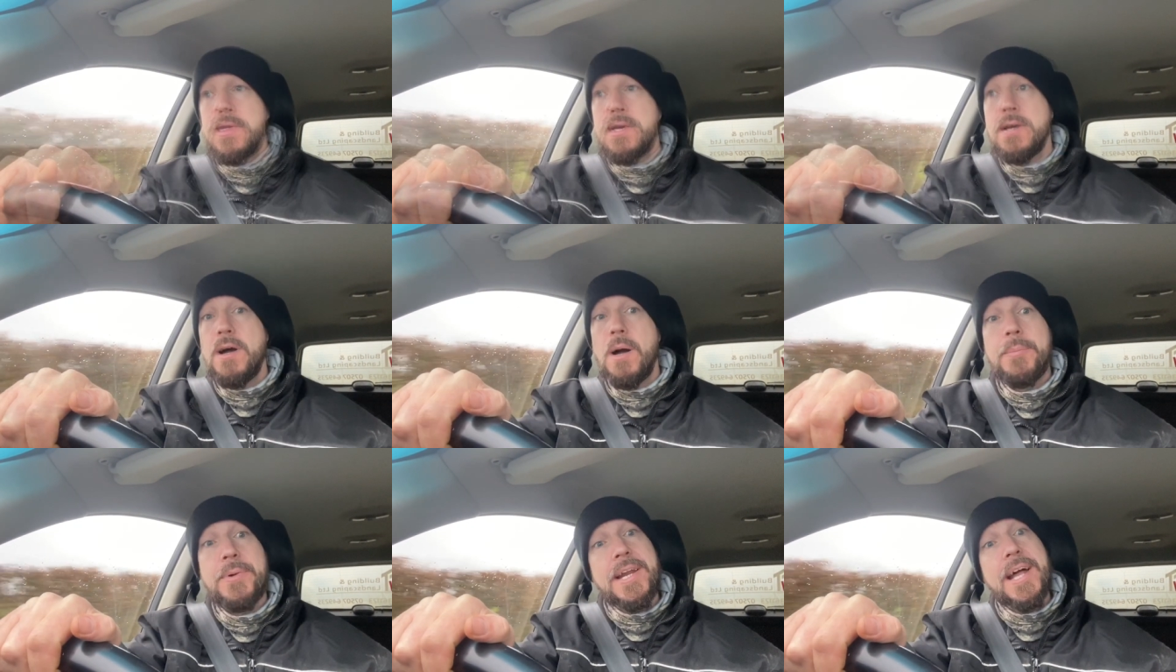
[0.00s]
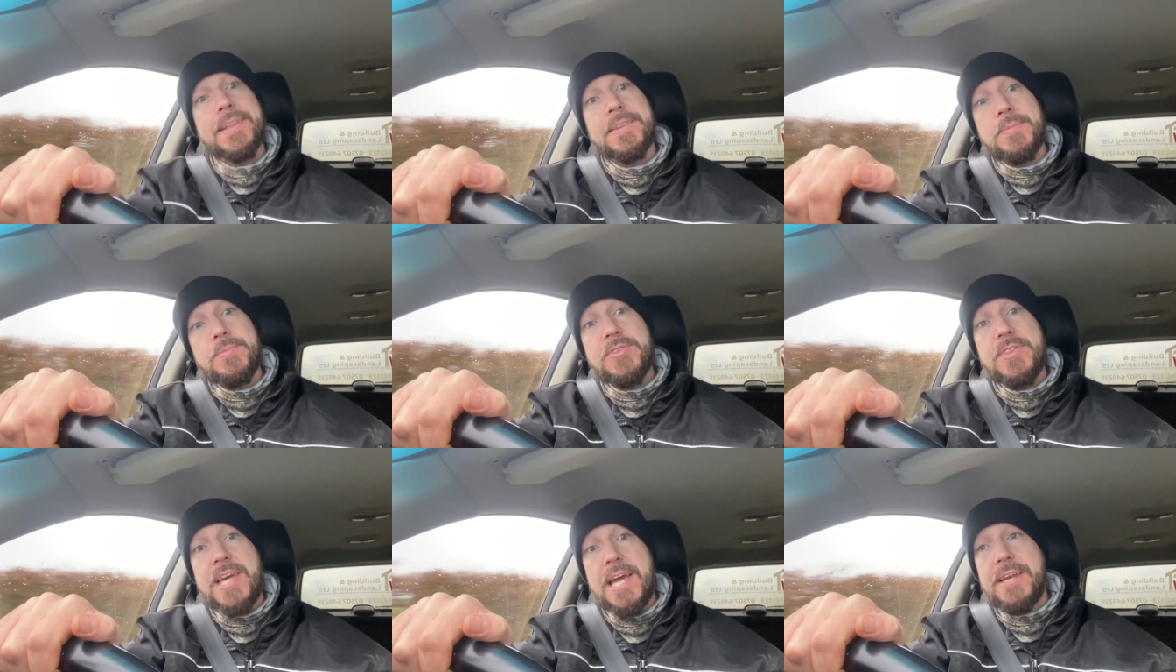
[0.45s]
I'm gonna add
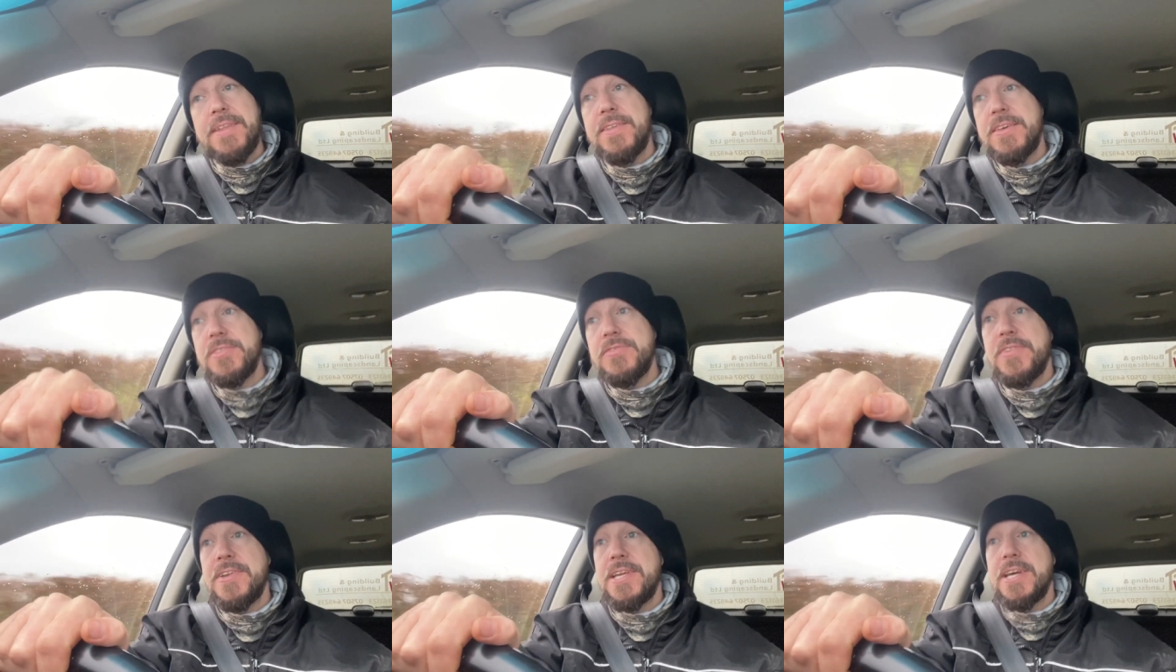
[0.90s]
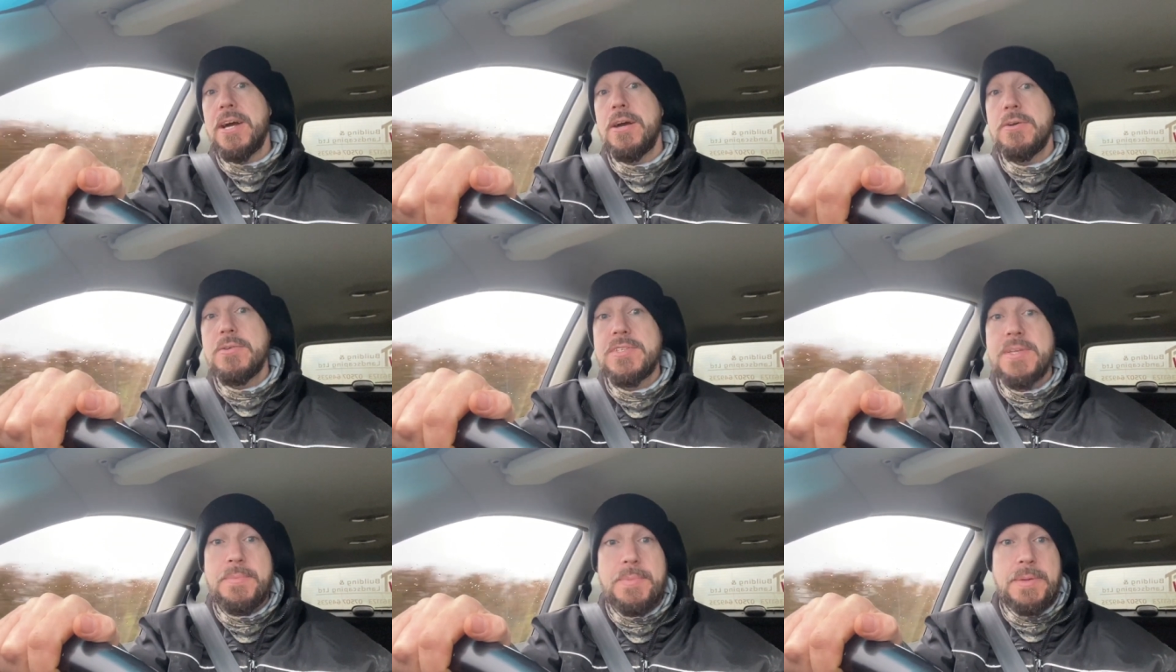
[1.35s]
them to the end of this video
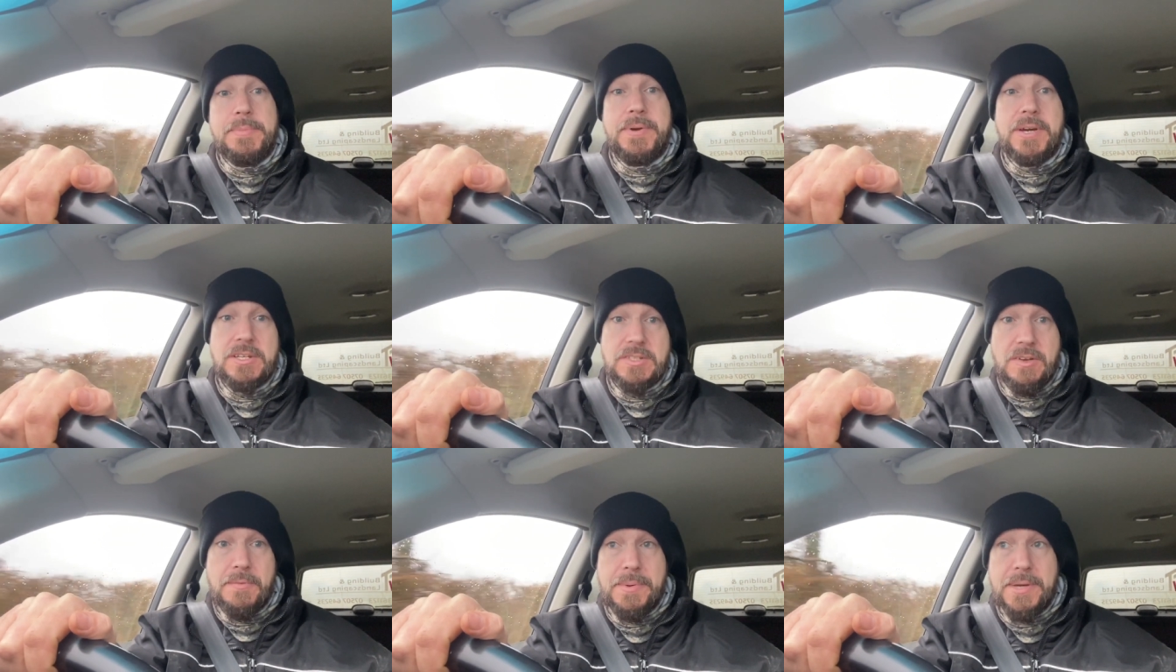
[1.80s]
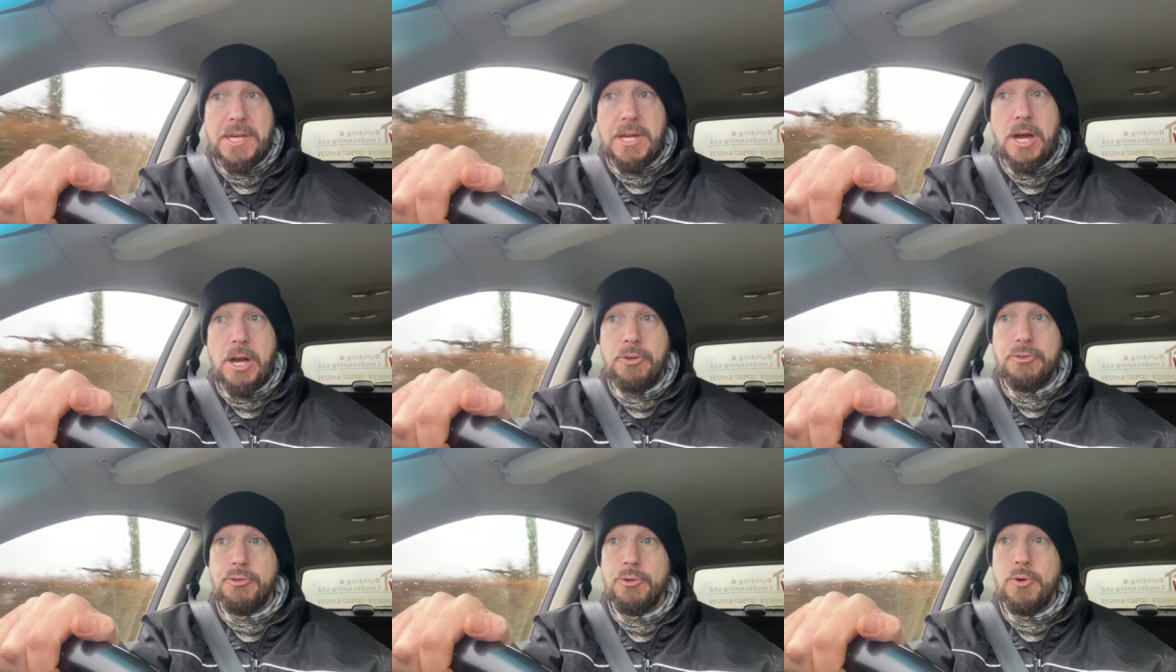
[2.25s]
simply because I've been
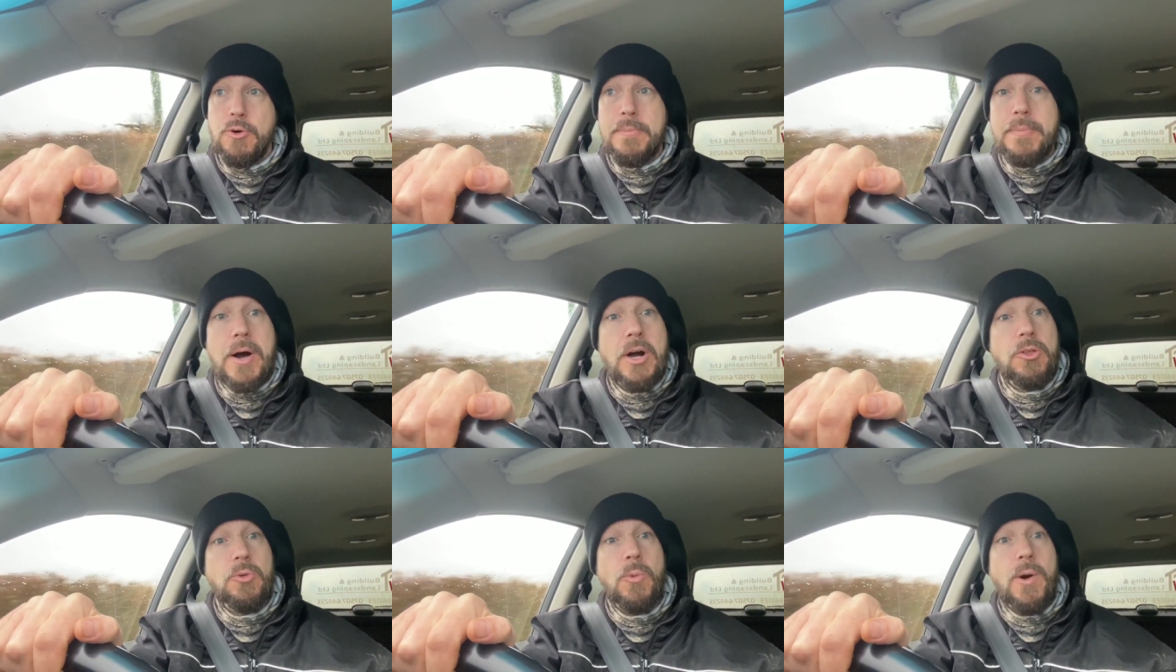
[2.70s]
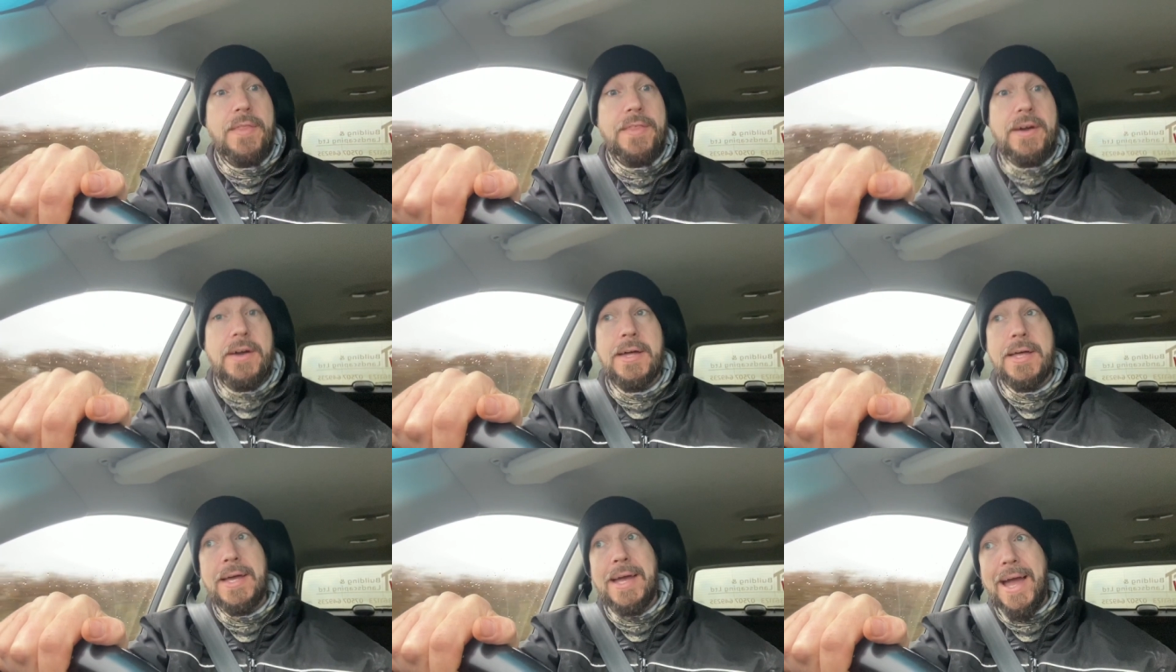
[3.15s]
cut short by the weather.